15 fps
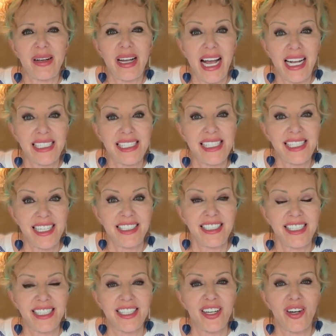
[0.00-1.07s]
had
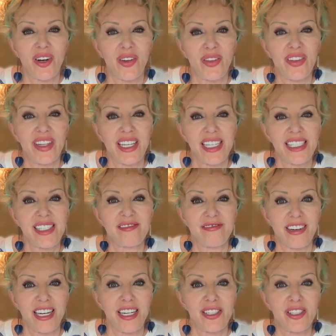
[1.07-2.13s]
started on this
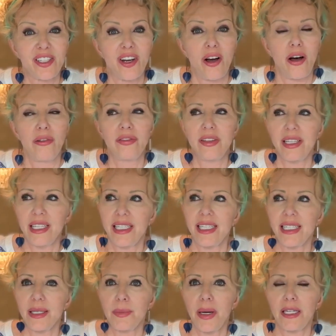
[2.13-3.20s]
road of
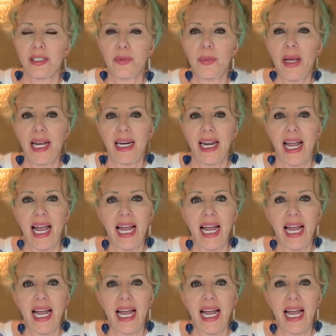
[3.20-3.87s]
thinking about Ben,